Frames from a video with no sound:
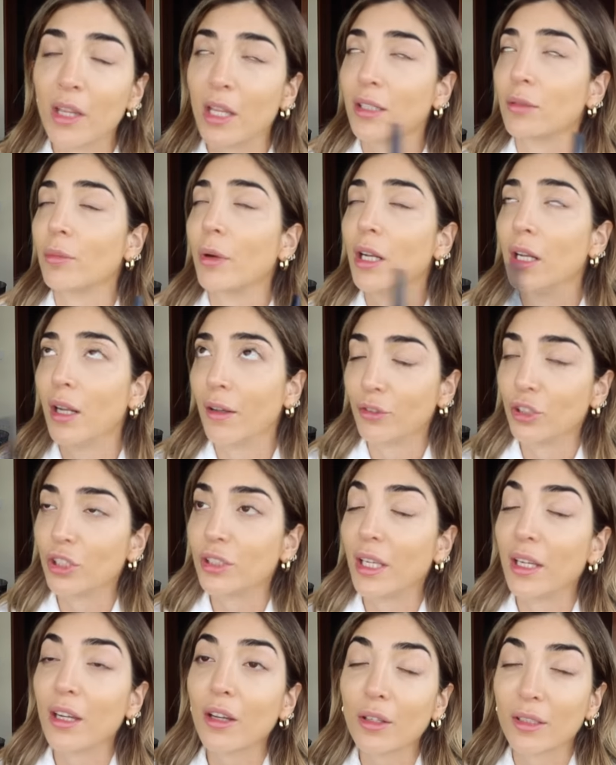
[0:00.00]
That's why I love
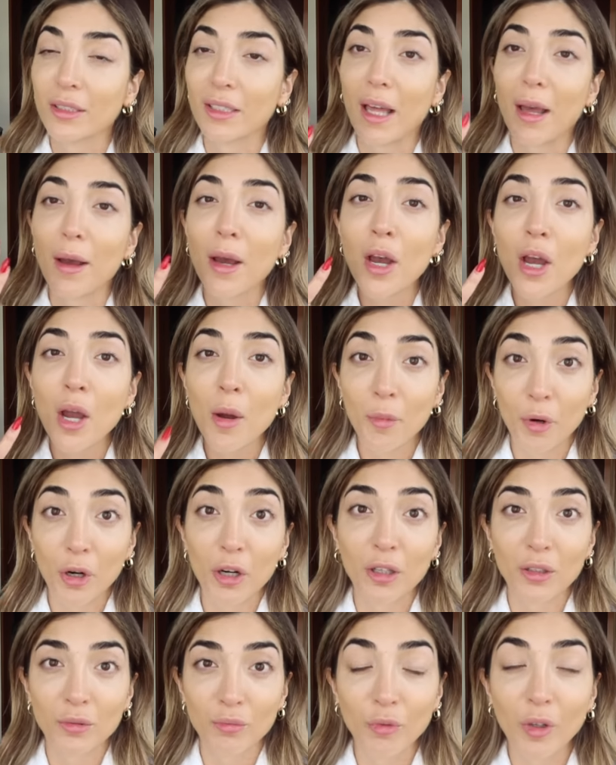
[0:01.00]
Shiseido, because their
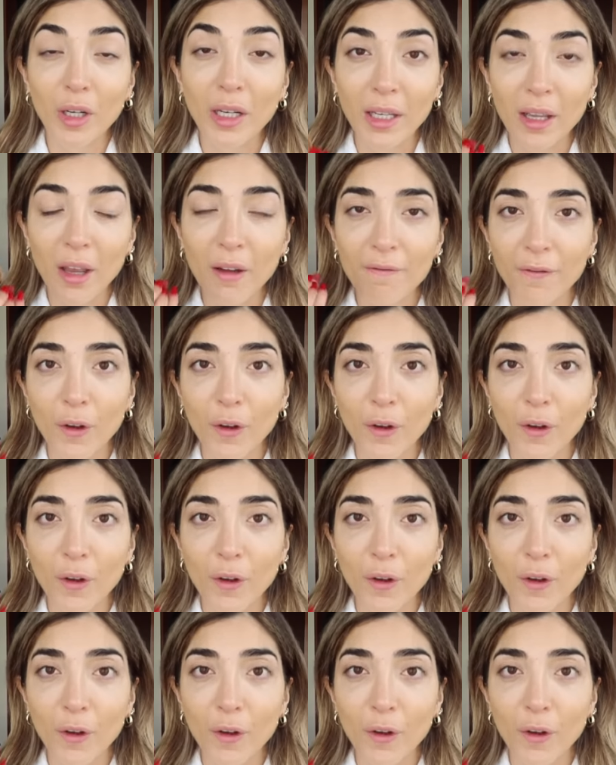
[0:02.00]
products really